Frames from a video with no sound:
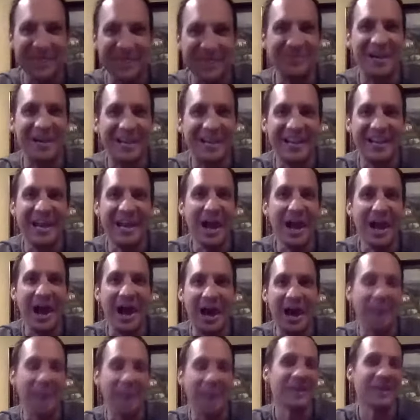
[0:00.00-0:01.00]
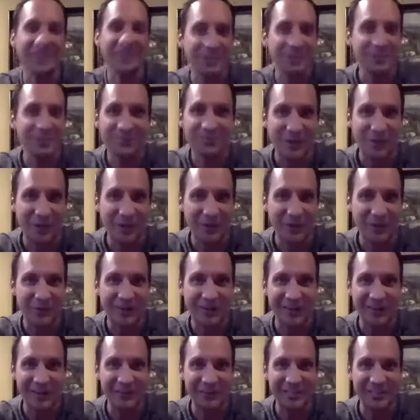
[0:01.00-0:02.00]
not I'm not a good follower.
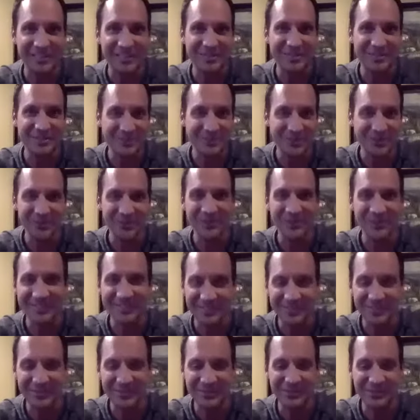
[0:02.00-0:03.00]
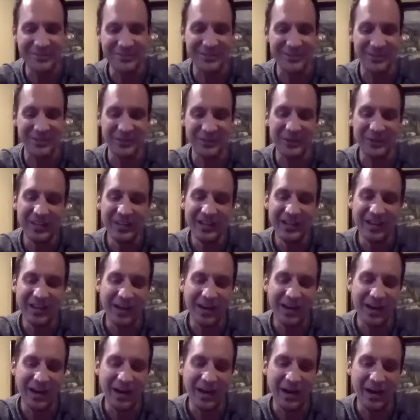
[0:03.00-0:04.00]
I don't like to be told what to do. So
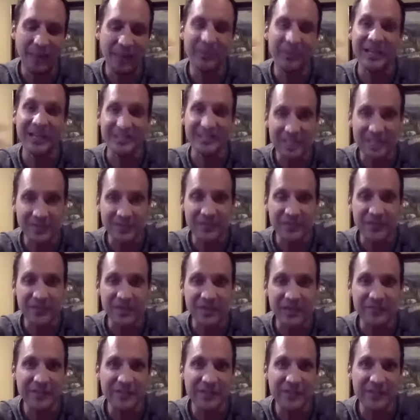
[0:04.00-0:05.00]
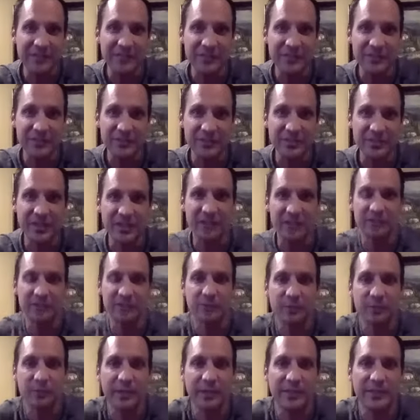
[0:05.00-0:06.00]
um, but I did it for five and a half years, got a
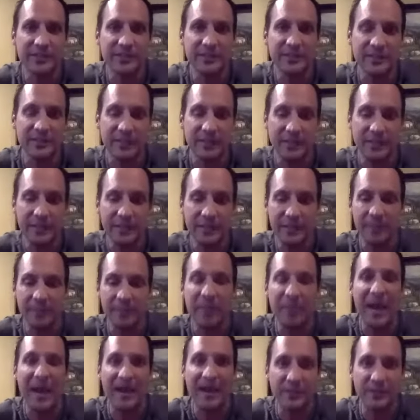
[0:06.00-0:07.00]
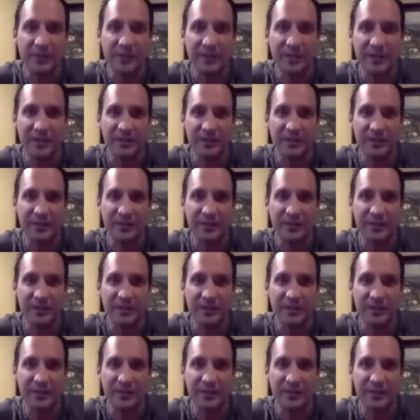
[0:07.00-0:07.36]
great uh, background